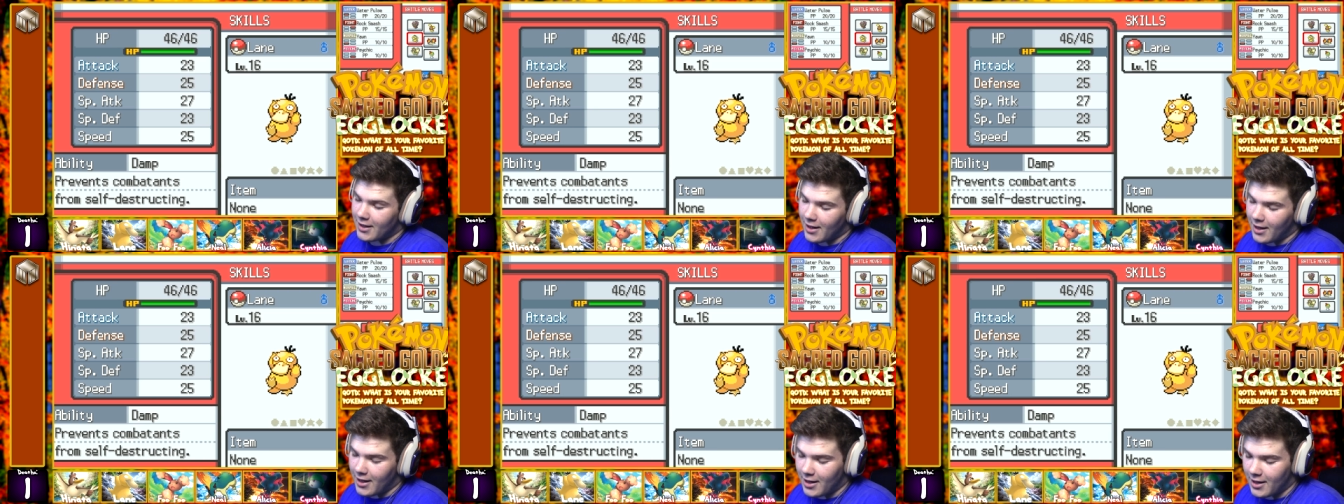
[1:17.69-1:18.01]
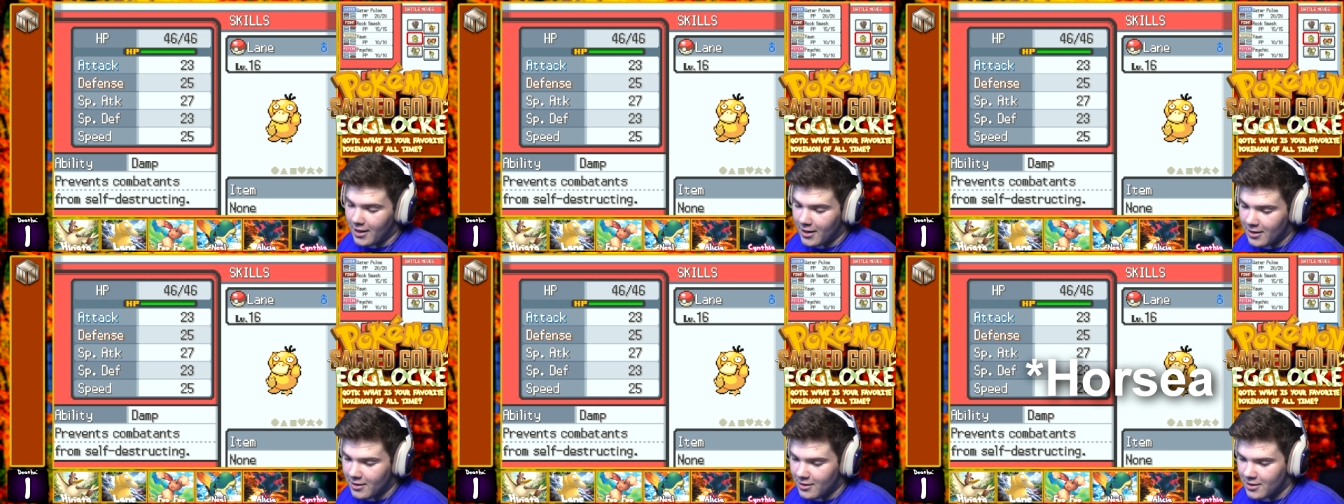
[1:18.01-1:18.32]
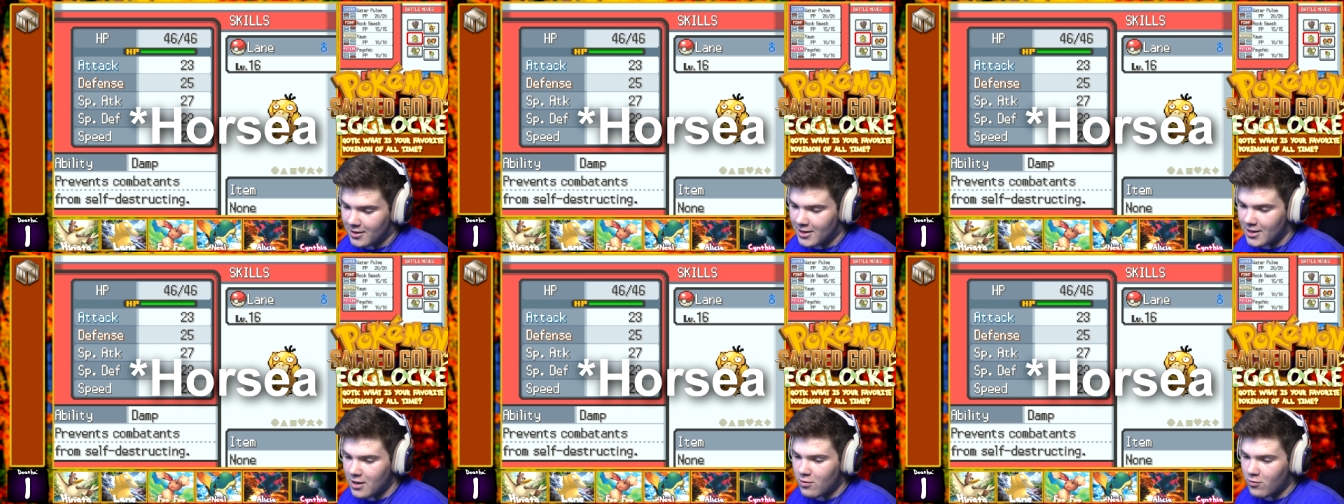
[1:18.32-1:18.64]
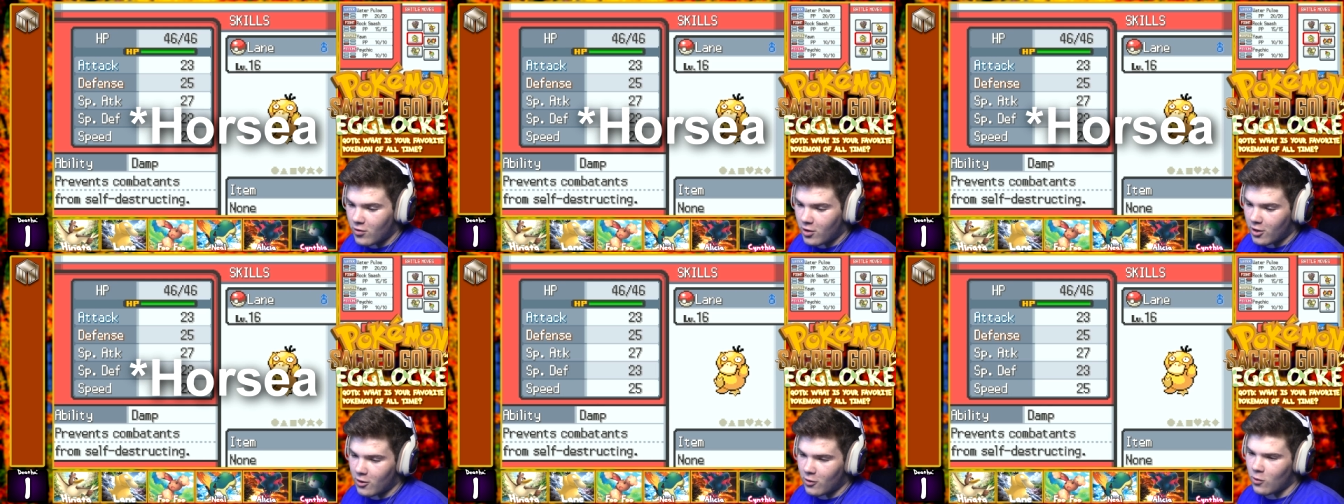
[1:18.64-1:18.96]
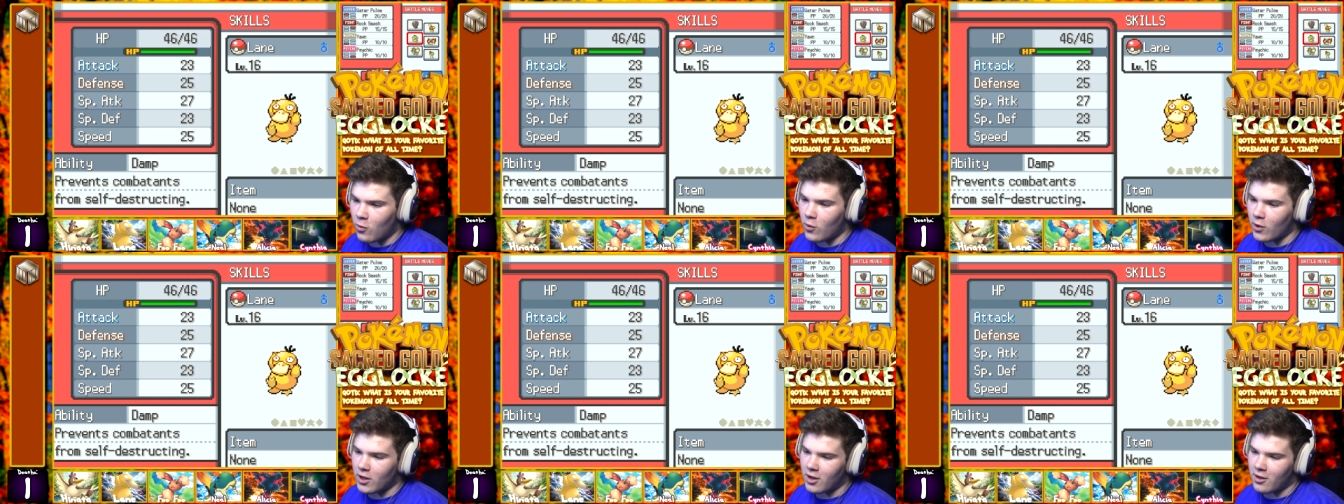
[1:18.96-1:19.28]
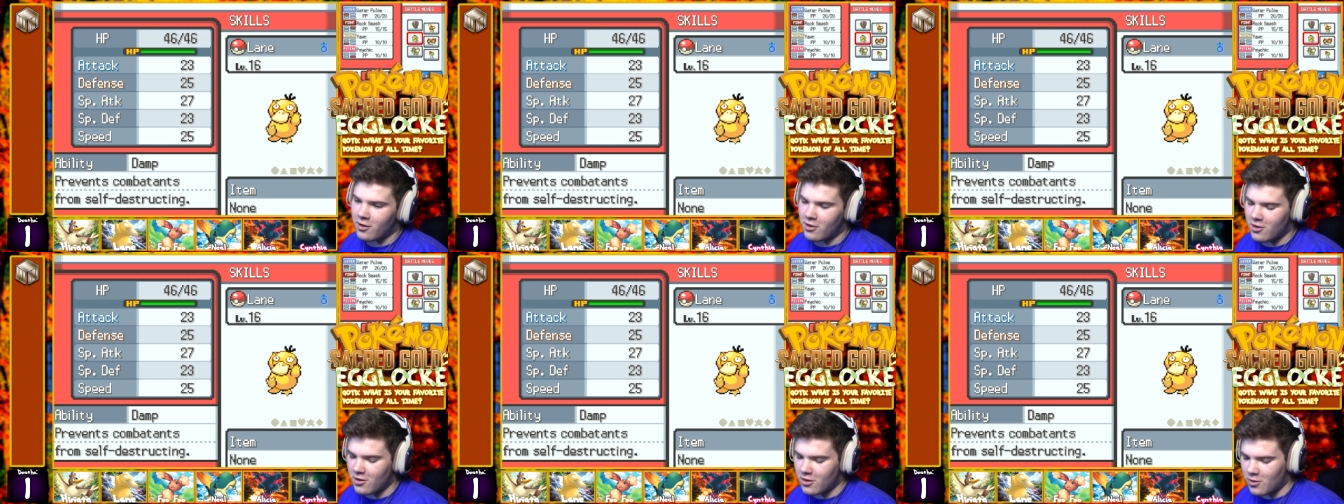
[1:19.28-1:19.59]
uh, who I
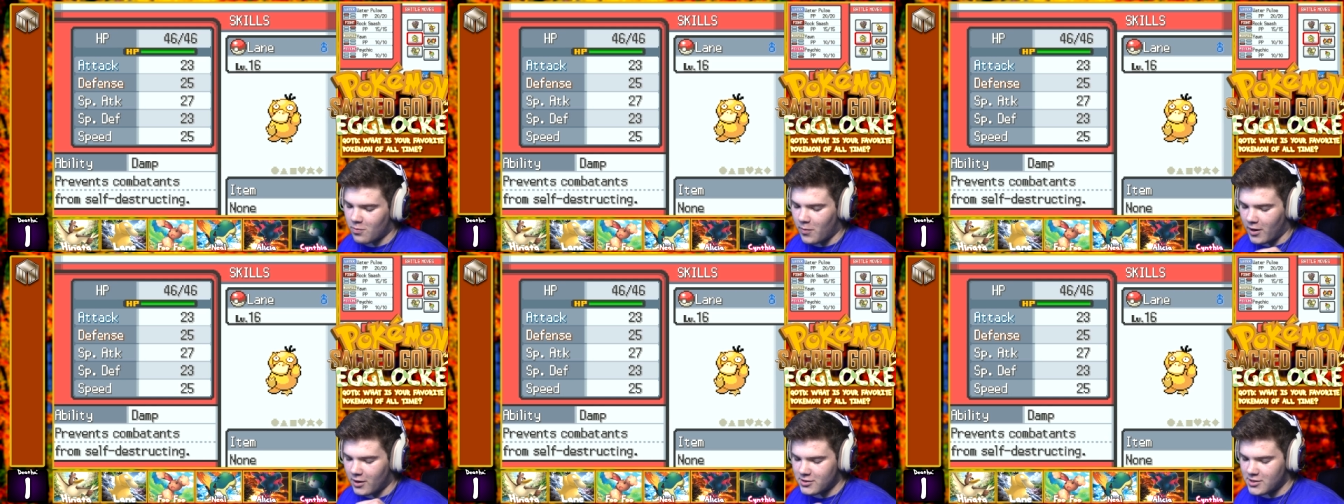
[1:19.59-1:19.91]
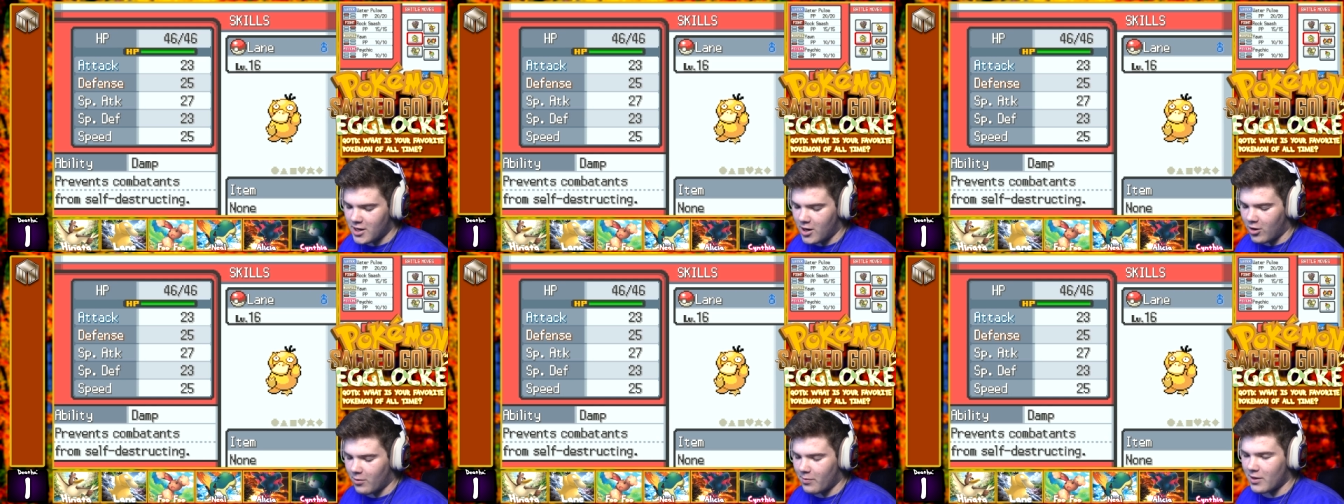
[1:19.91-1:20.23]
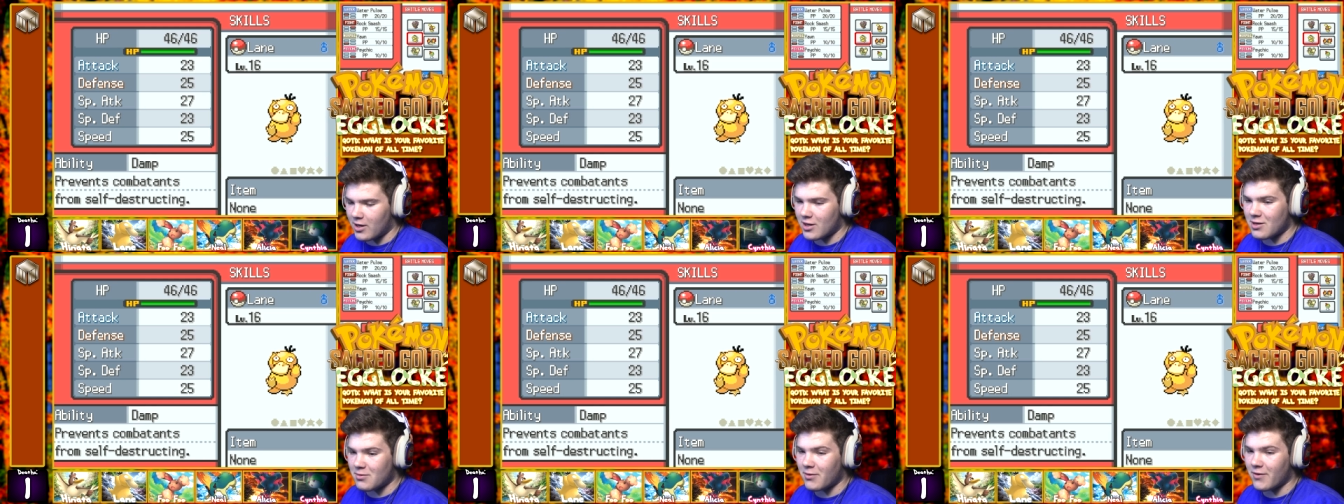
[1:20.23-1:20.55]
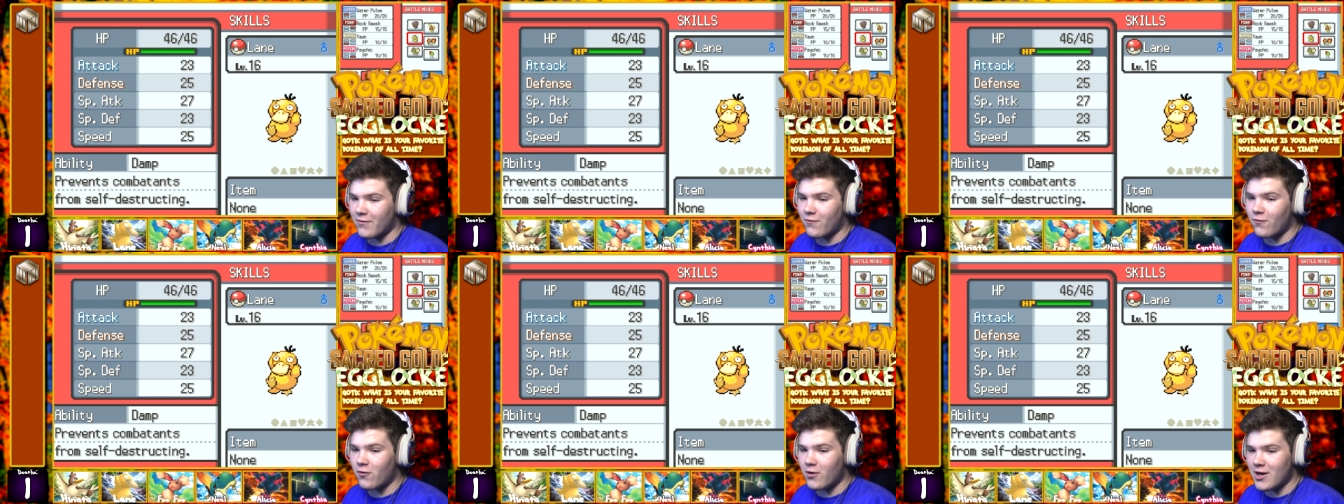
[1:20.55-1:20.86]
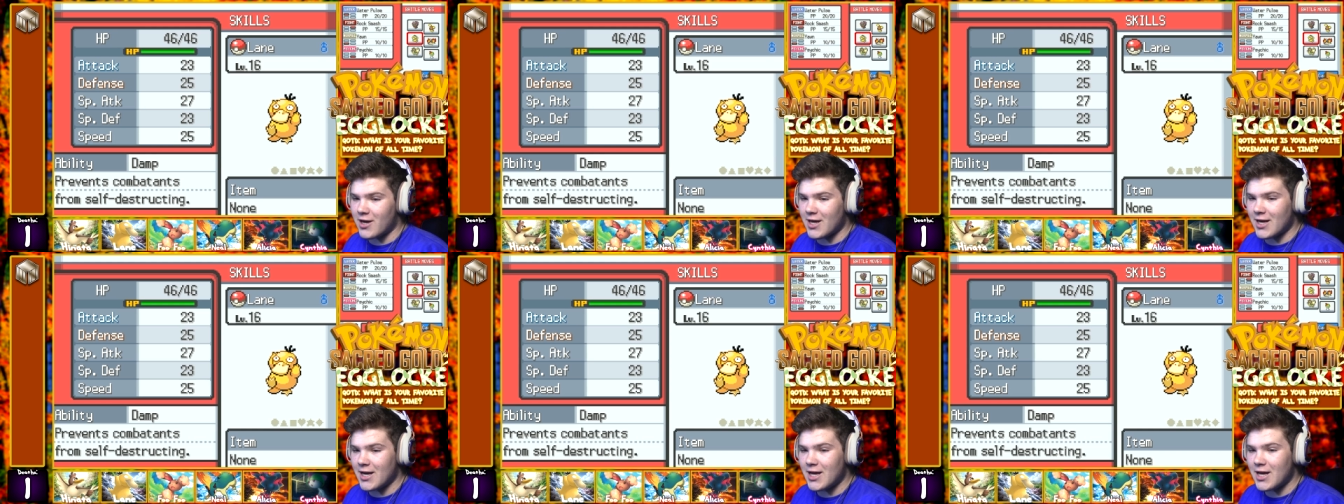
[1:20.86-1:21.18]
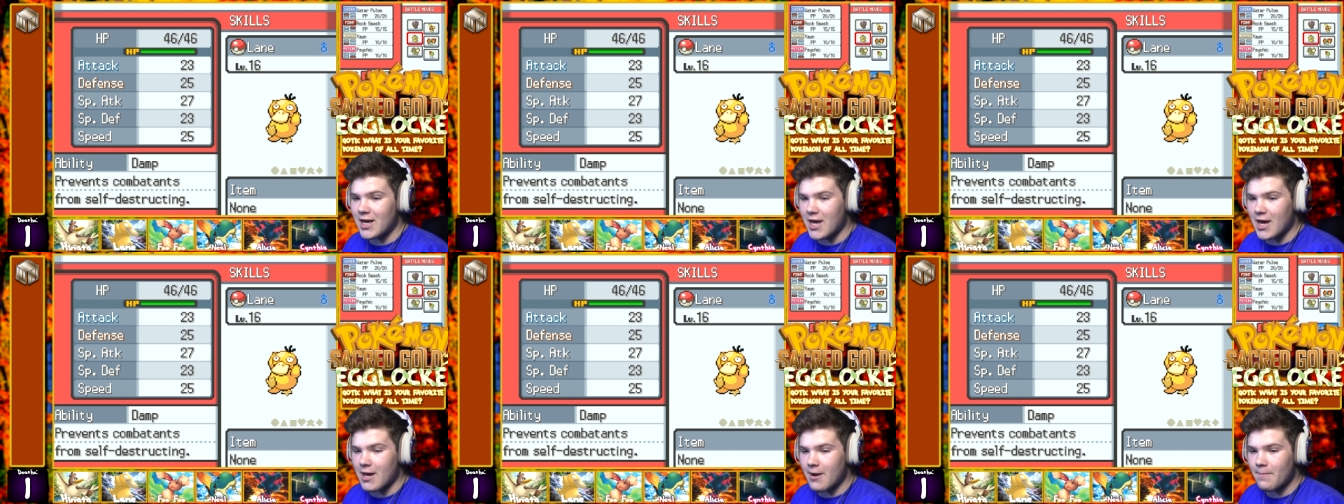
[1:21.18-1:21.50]
lost in Sprout Tower because I'm a freaking
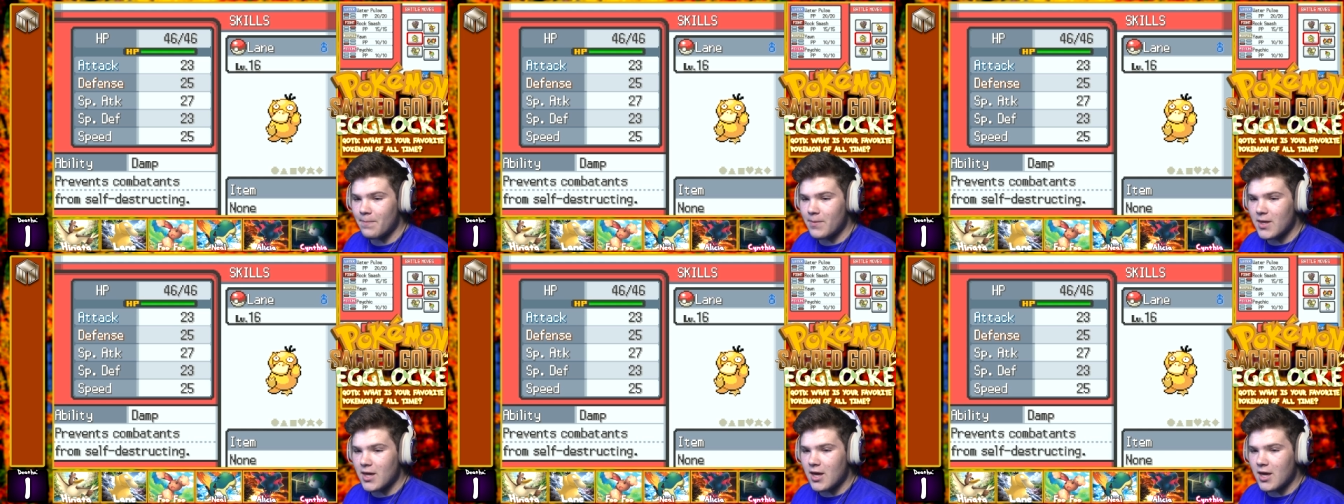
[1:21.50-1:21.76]
idiot.